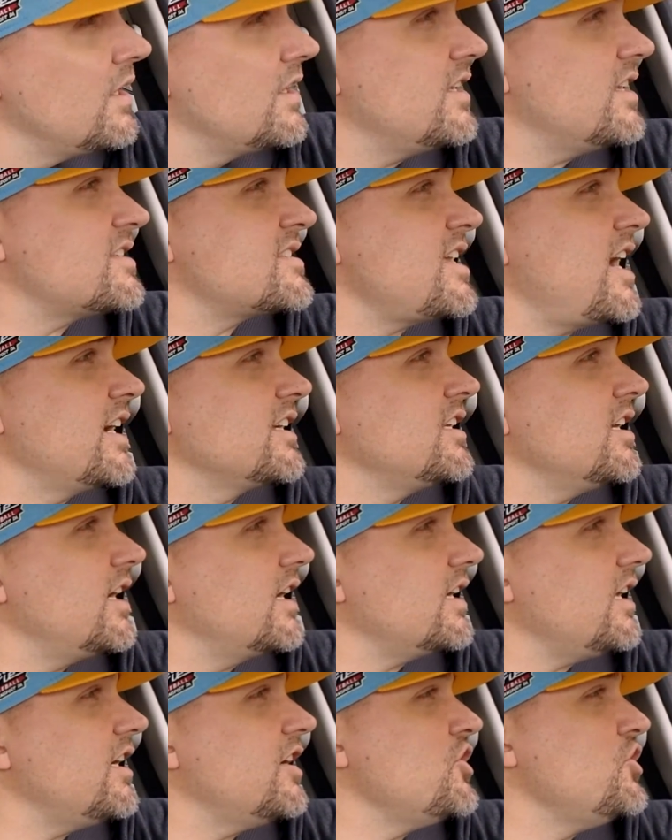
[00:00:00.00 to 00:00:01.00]
Yes, hi. Can
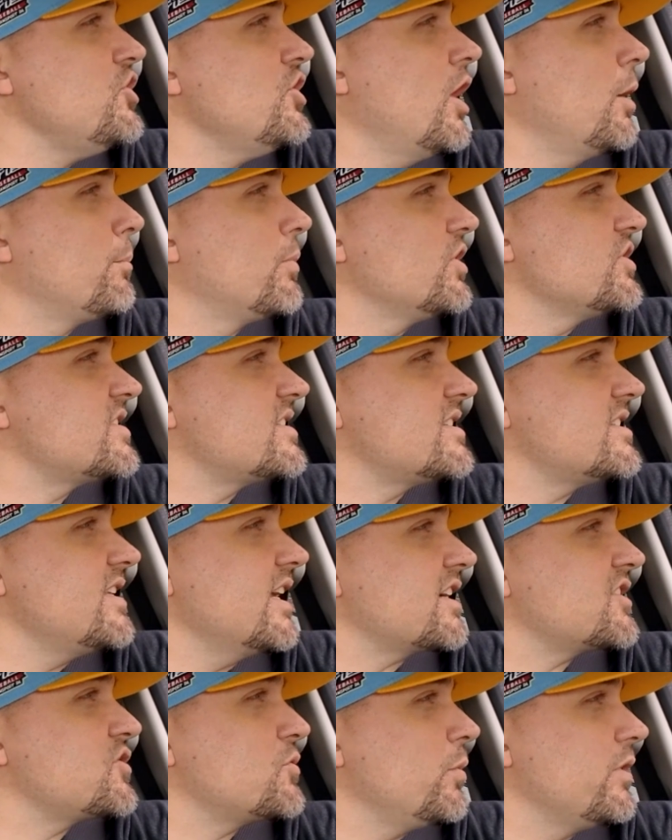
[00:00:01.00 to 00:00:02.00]
I get a number
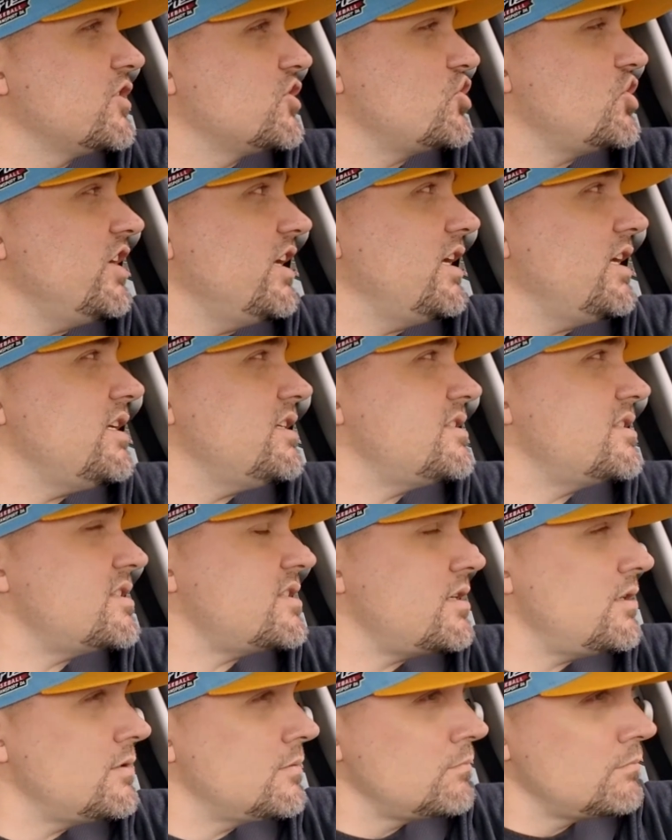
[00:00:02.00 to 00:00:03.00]
six with cheese?